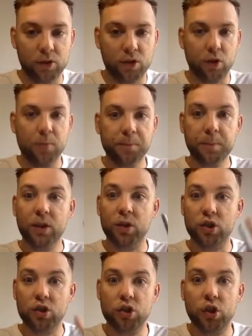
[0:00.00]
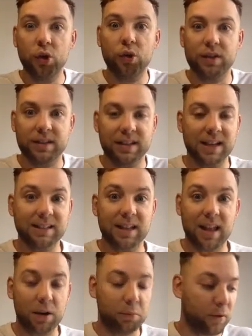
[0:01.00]
The student says that
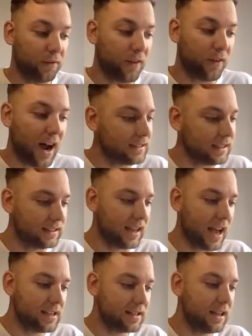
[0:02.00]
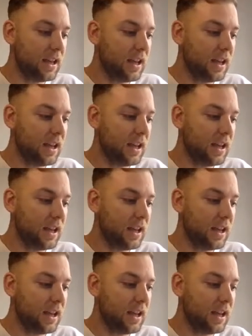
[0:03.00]
they've revised the test,